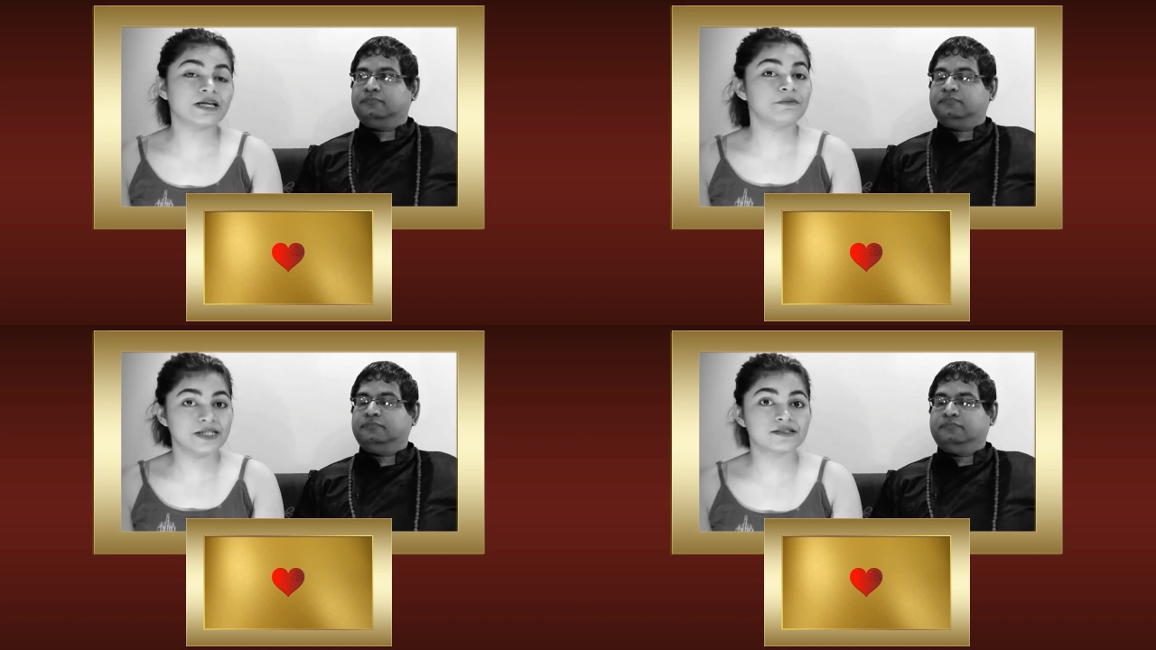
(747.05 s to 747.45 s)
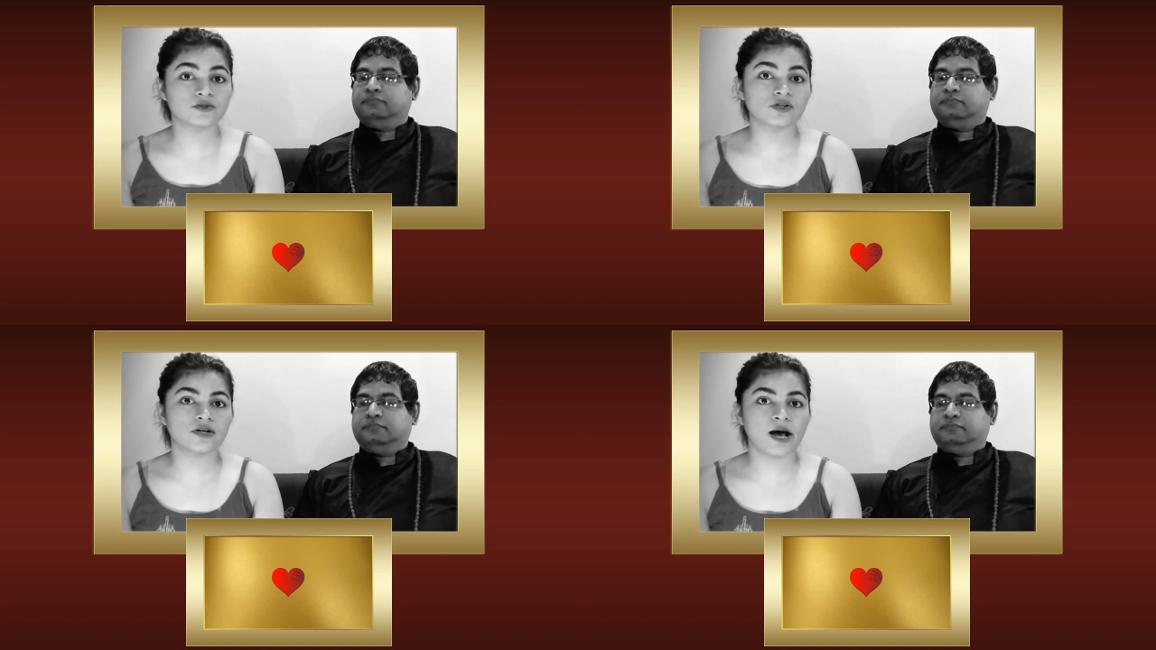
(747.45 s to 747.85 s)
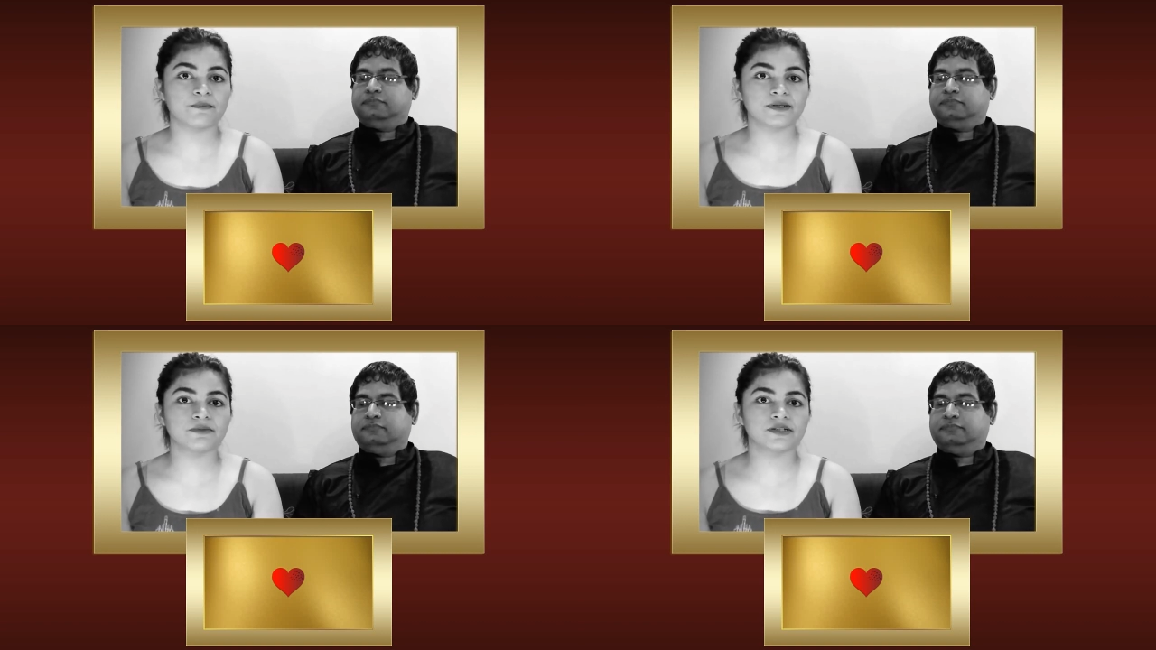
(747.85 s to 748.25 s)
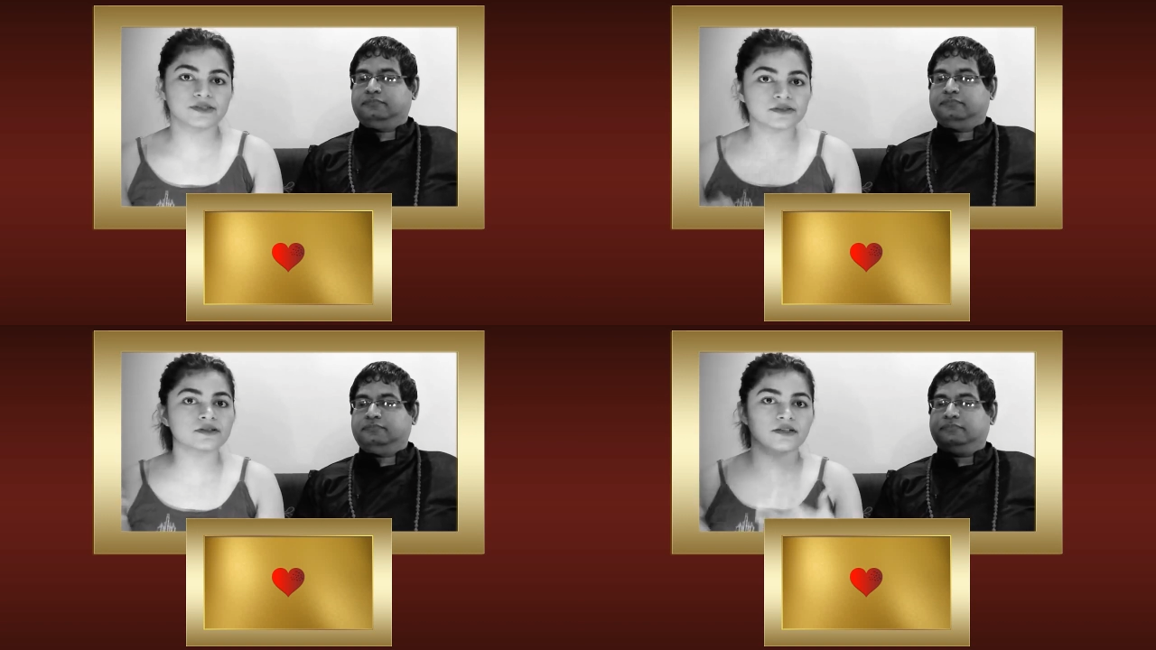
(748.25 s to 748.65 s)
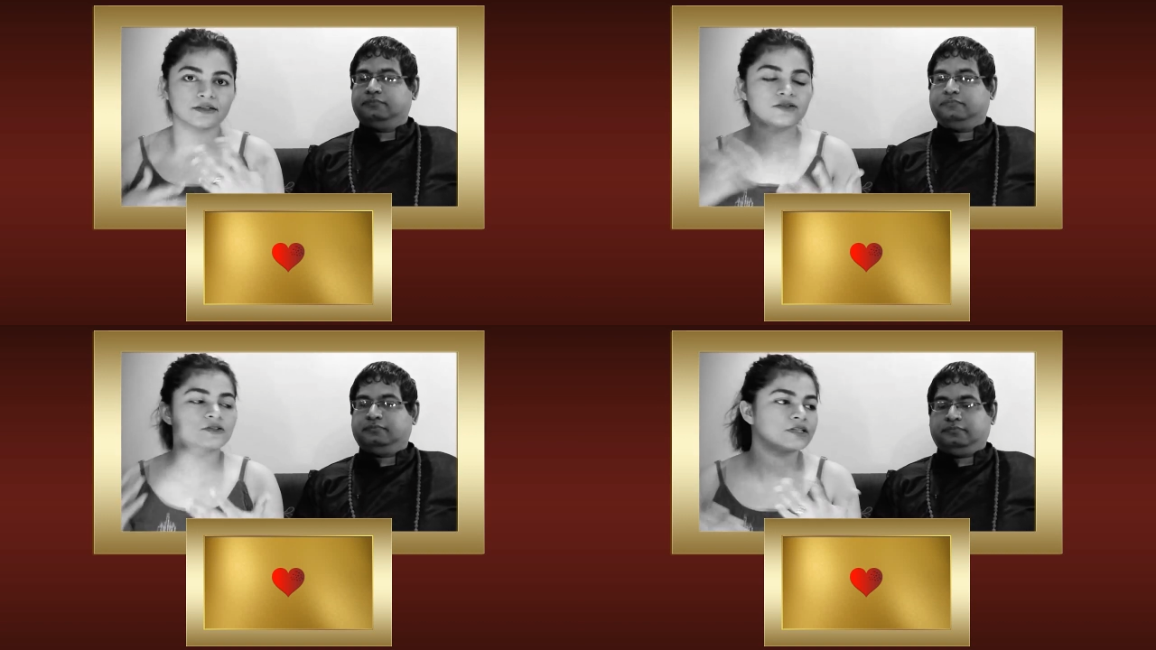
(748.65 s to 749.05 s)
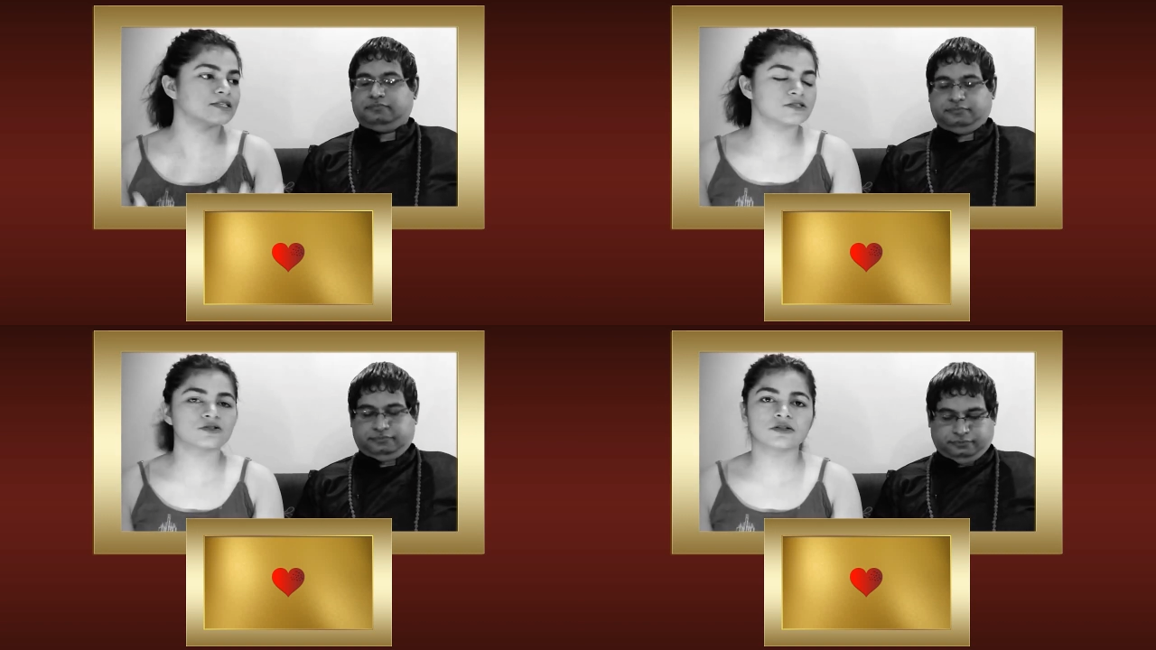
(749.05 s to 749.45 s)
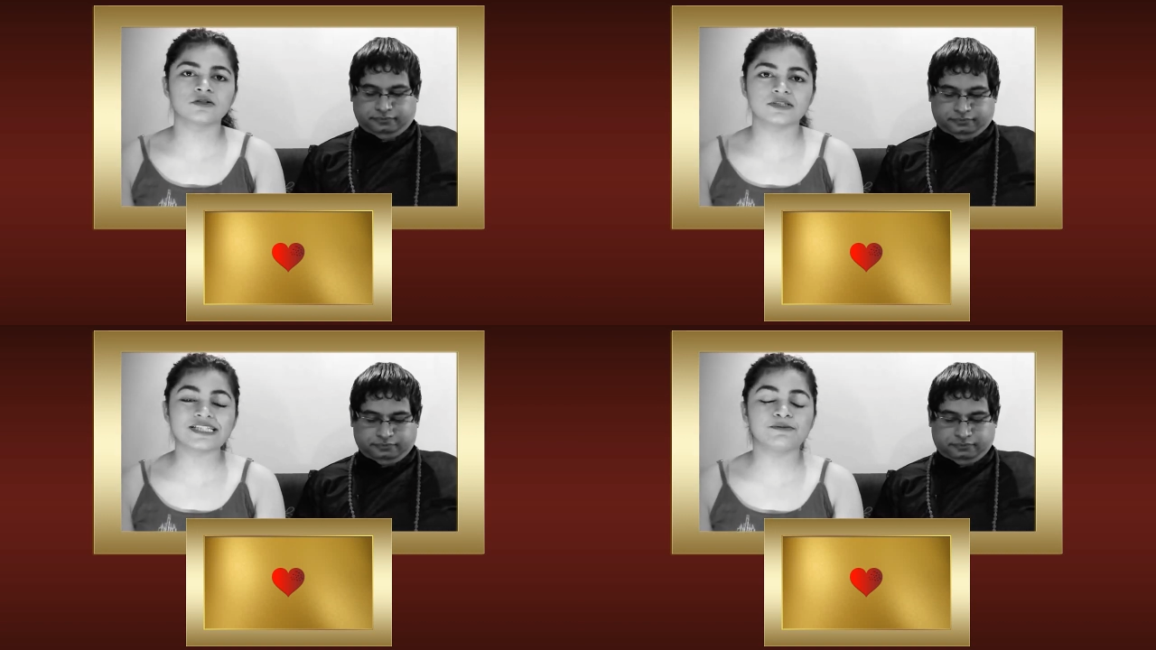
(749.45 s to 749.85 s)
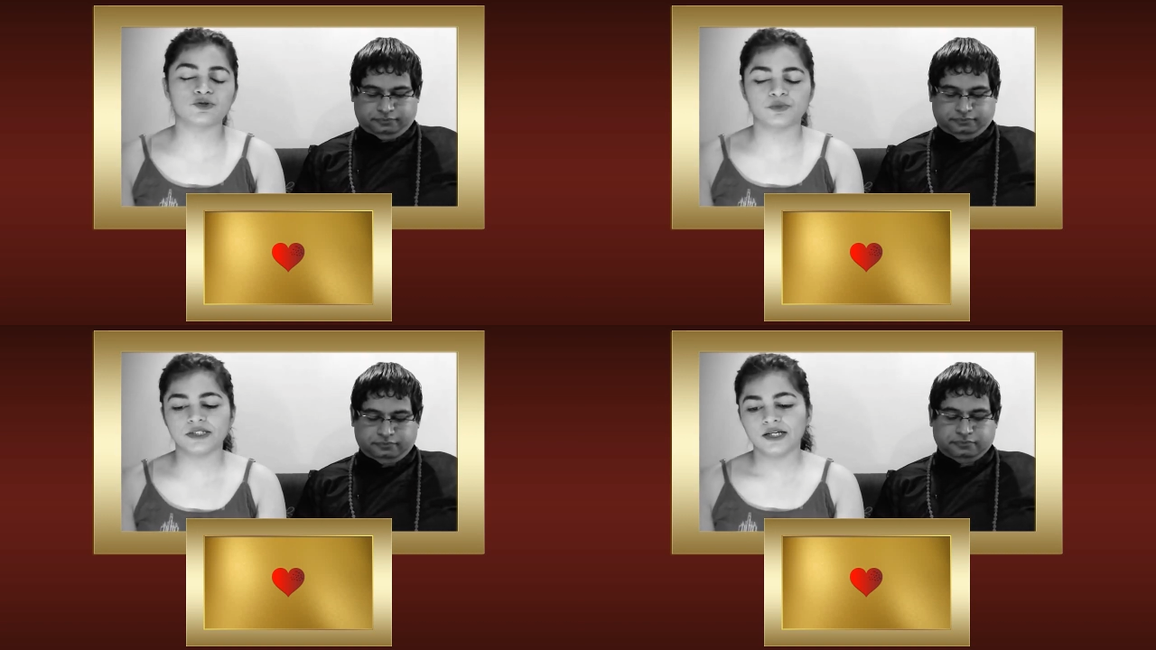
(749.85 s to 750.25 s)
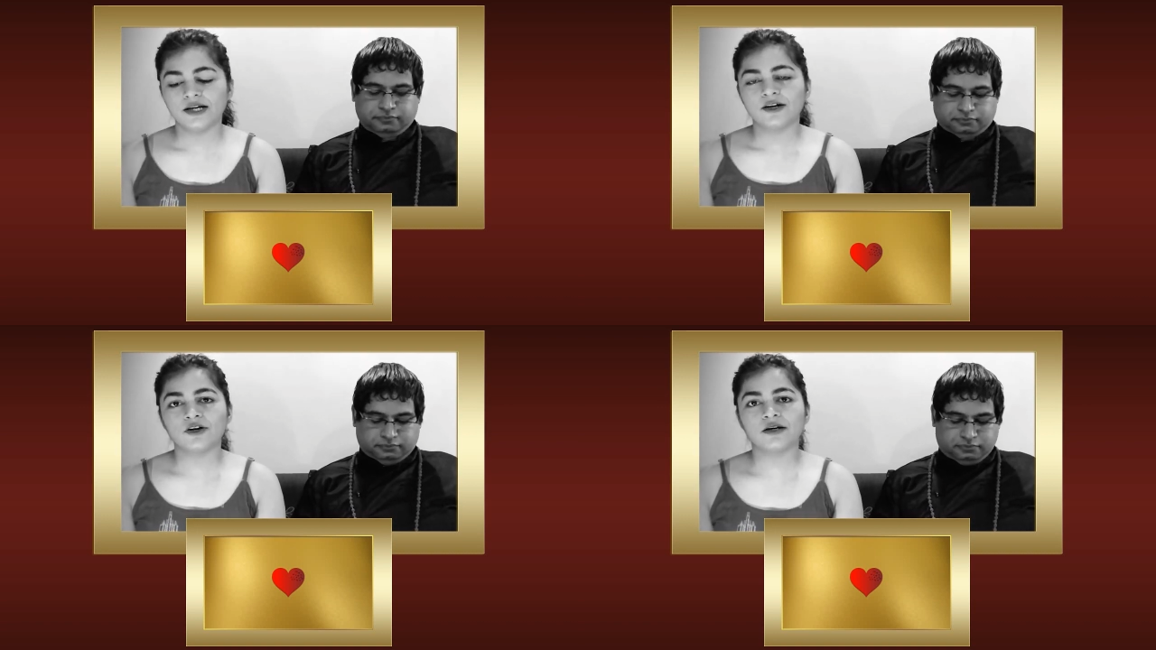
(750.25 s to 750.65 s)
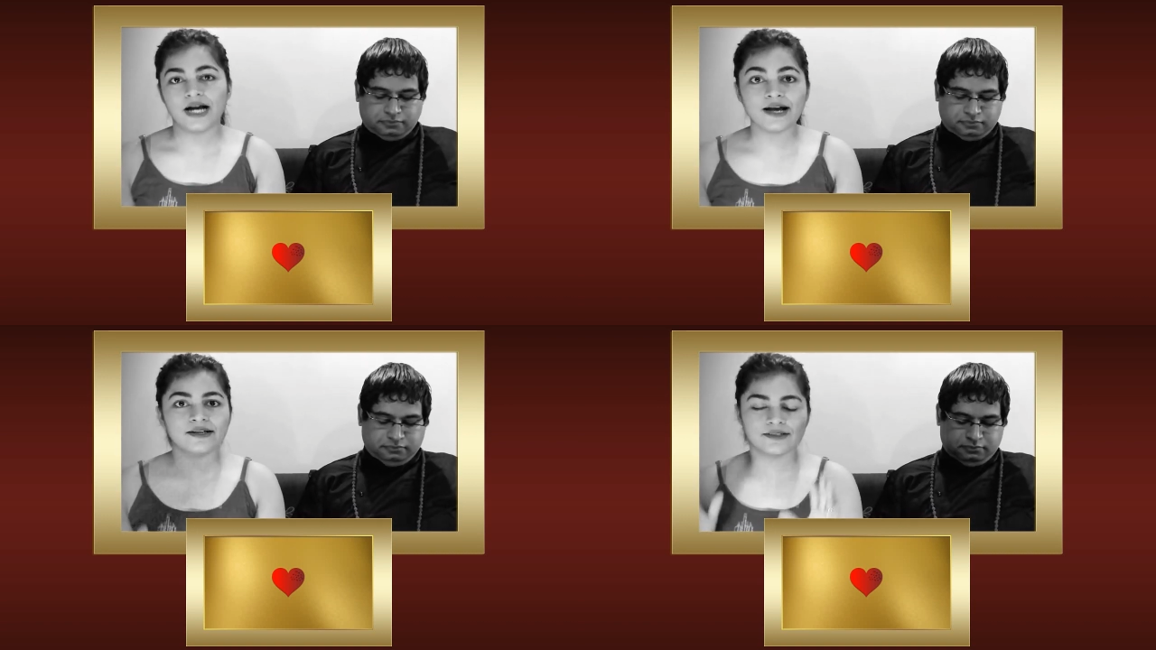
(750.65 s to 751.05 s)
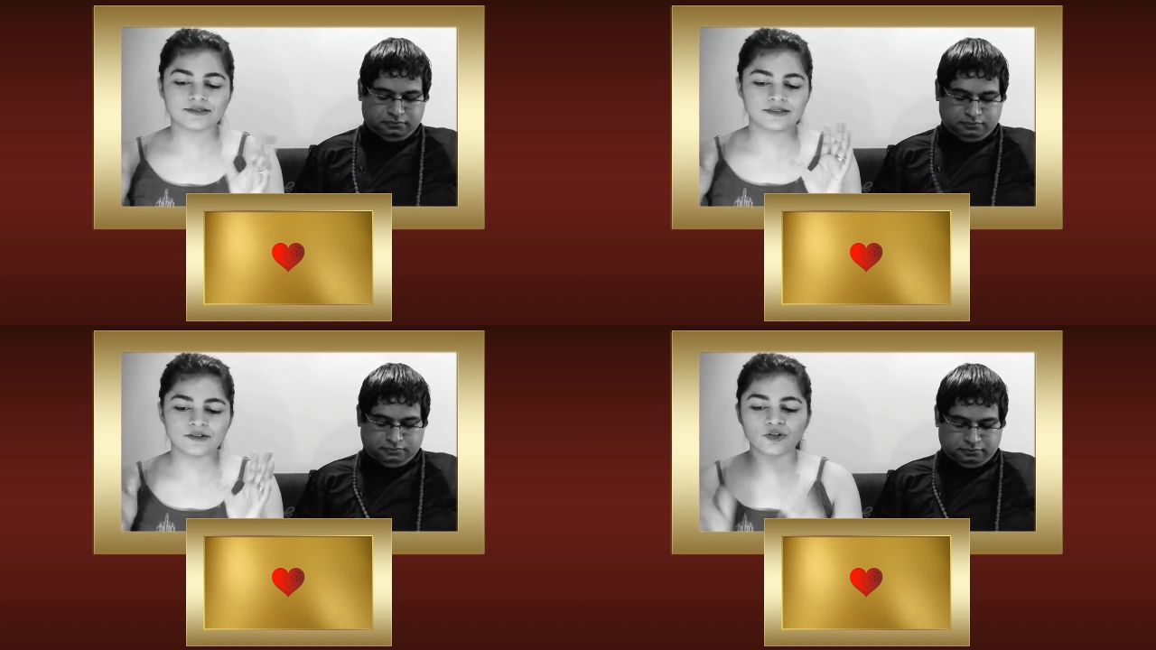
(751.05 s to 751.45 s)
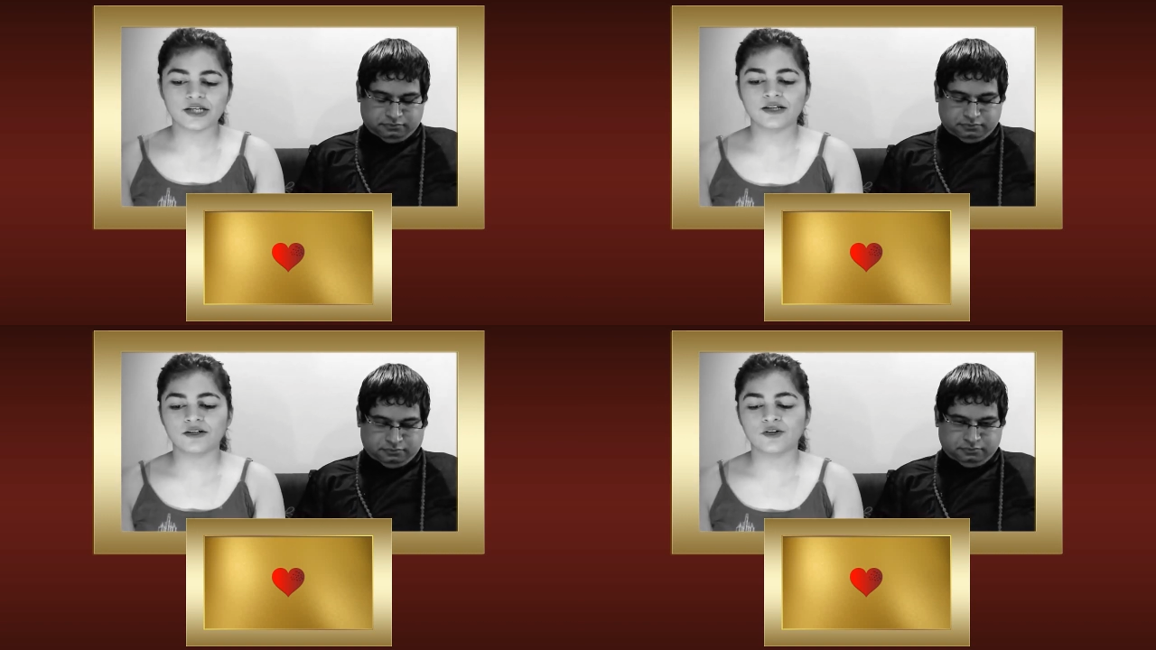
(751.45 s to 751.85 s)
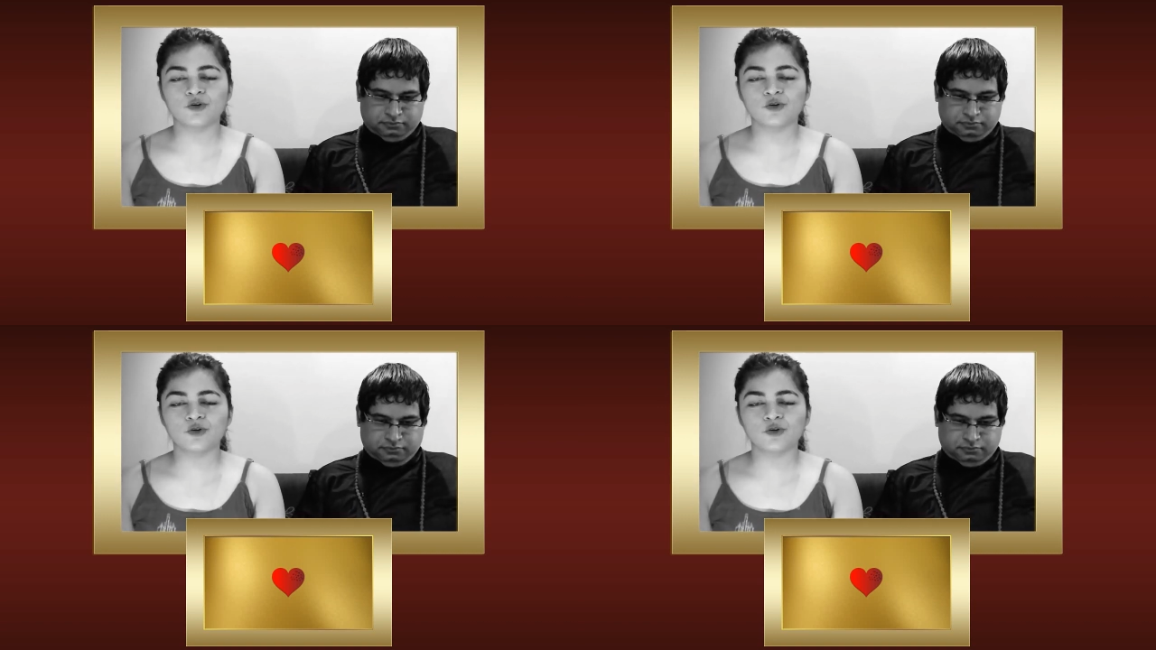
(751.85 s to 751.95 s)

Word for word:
Speaker 1: Maybe it is going to happen because, uh, you know, things seem to be uh, looking uh,